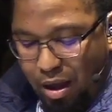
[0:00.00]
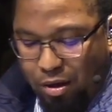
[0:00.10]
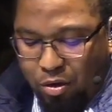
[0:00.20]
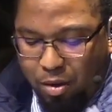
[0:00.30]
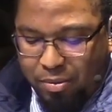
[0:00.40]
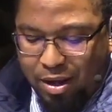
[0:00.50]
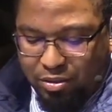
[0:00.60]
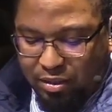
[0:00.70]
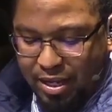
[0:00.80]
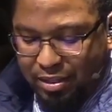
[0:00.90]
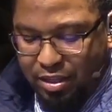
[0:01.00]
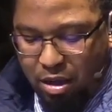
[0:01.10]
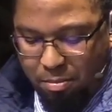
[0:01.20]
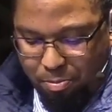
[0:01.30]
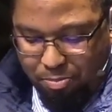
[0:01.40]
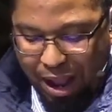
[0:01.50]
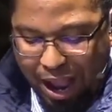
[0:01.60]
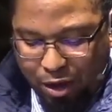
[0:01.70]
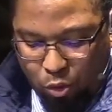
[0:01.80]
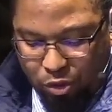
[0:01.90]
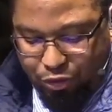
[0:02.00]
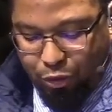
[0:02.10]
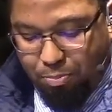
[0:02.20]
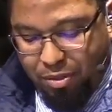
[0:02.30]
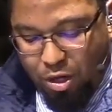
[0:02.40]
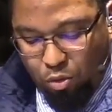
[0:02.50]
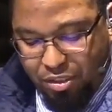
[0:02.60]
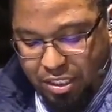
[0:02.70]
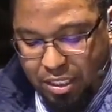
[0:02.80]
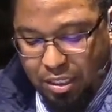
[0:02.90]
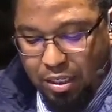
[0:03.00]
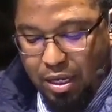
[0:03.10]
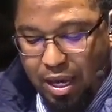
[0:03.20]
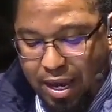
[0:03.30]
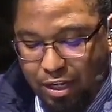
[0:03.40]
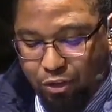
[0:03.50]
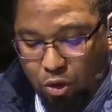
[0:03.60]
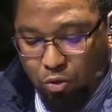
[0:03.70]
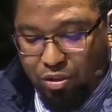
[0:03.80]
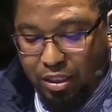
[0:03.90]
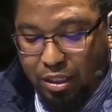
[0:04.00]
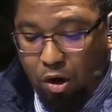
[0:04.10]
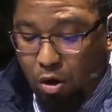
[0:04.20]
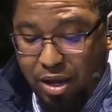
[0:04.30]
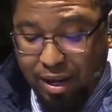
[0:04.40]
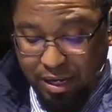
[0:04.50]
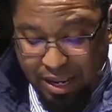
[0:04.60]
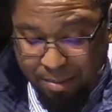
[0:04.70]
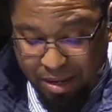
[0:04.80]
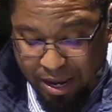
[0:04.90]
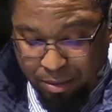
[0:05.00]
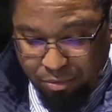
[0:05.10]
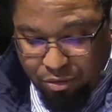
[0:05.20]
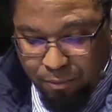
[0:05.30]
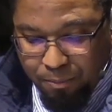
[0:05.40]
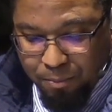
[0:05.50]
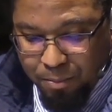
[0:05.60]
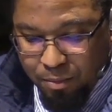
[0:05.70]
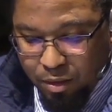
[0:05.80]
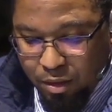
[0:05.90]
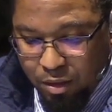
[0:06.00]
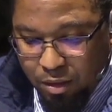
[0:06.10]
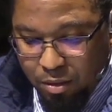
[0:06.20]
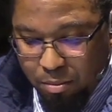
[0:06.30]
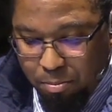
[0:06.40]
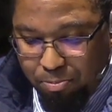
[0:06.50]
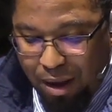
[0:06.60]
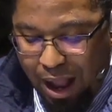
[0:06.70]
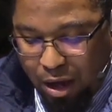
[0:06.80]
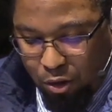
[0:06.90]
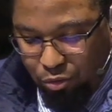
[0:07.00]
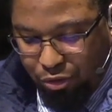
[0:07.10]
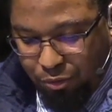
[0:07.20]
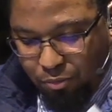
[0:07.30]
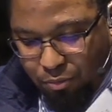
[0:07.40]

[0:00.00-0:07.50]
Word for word: I don't know how to pronounce his last name, Podhorzer, P O D H O Z E R. Oh, yeah, they name names. Podhorzer.